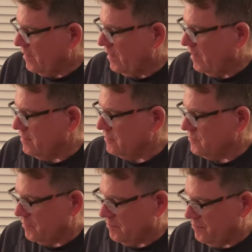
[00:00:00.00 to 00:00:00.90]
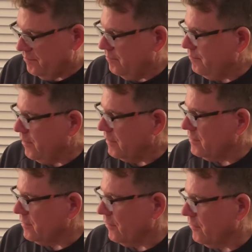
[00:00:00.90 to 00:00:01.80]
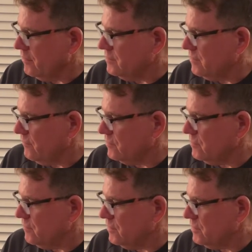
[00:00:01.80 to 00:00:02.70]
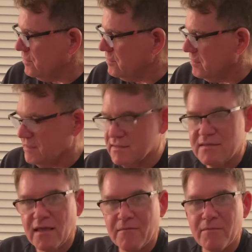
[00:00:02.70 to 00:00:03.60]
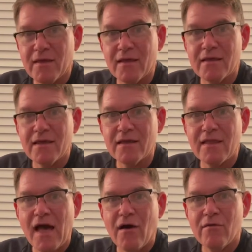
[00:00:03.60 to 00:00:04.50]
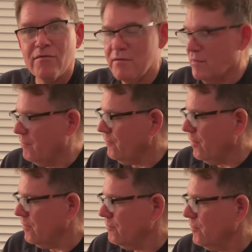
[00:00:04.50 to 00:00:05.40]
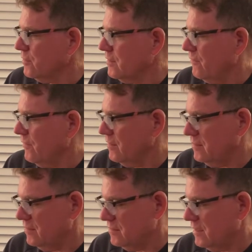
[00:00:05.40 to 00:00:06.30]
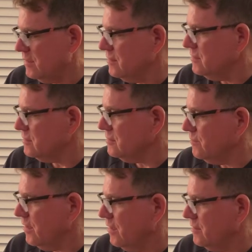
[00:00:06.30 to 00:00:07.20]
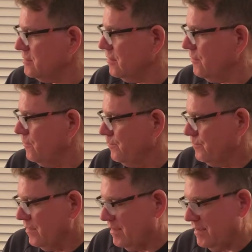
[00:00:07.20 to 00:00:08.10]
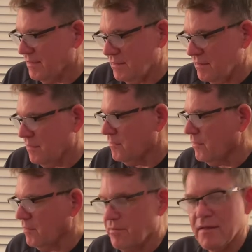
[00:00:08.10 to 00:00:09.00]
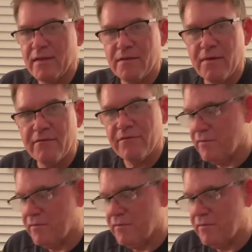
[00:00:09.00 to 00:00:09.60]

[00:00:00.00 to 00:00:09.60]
I had this one pegged to go on several submissions, and it just kept getting kicked out, for other books, and I finally decided to just submit it. So okay, another one I'll probably get about